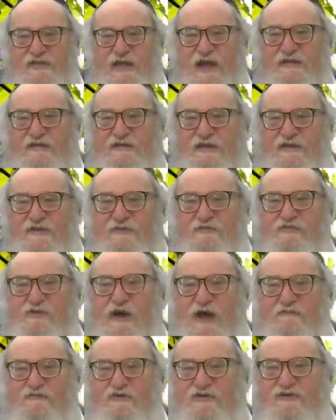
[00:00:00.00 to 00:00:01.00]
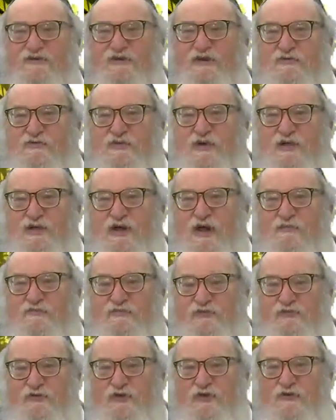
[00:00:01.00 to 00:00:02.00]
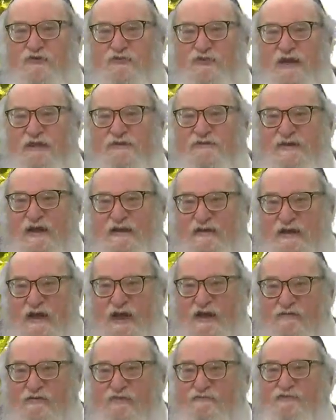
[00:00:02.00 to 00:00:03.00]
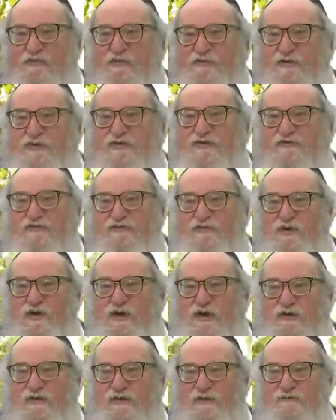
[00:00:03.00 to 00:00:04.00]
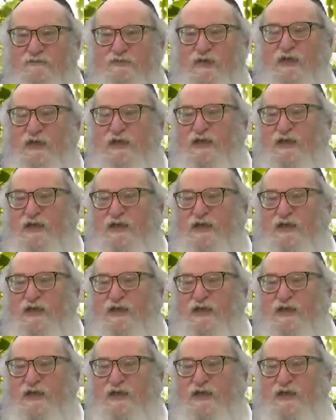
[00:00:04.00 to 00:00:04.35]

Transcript: that this prophecy will come true, that Sancheirev will be destroyed,